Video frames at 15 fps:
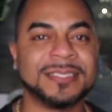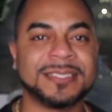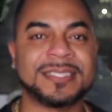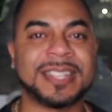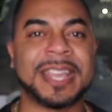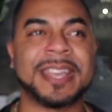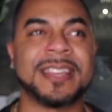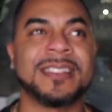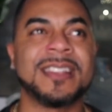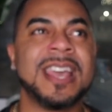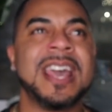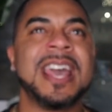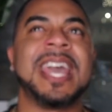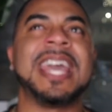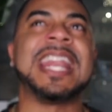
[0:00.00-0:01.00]
saying
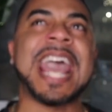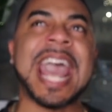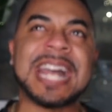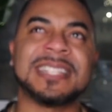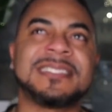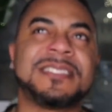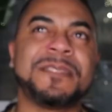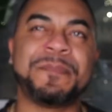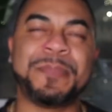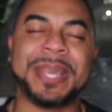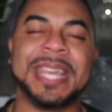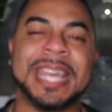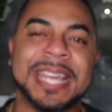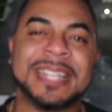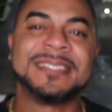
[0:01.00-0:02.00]
it has to
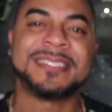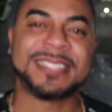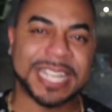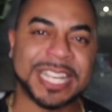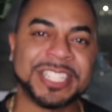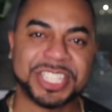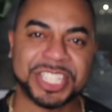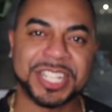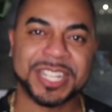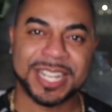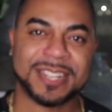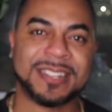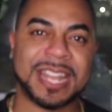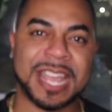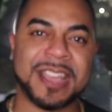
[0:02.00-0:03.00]
be intention
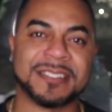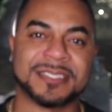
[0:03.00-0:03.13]
in there.